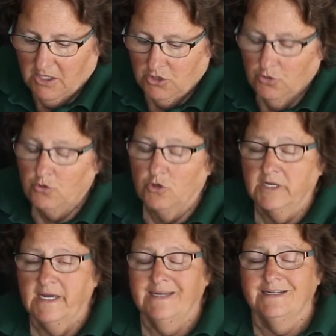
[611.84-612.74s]
Your
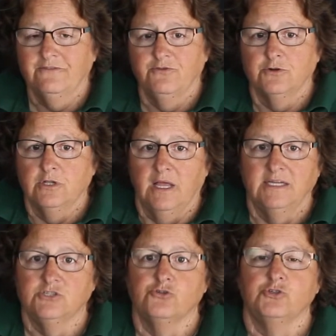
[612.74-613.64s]
organic
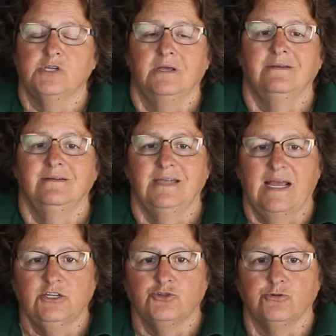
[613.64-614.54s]
fertilizers
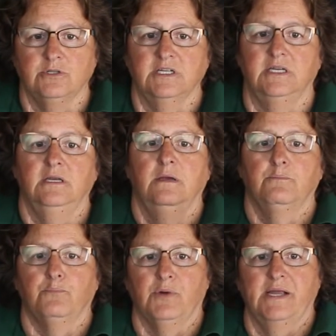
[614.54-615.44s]
naturally
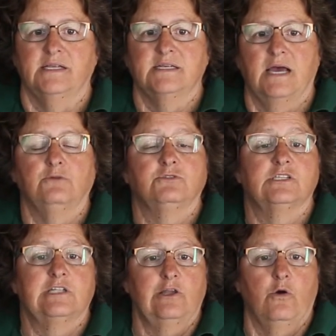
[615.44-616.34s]
break down
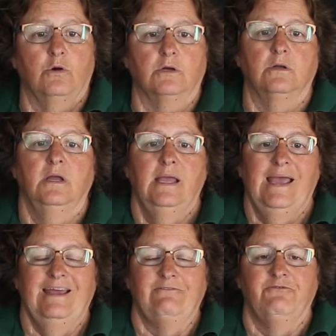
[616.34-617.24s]
slower
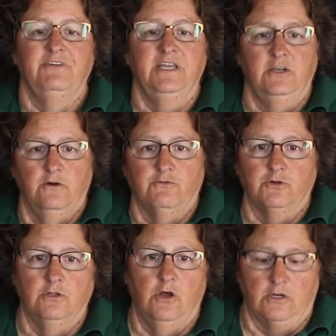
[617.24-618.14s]
and feed over
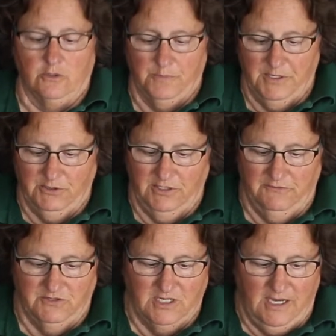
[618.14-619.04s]
a longer period
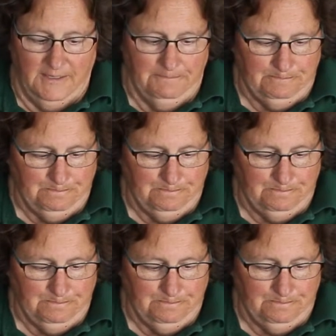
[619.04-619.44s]
of time.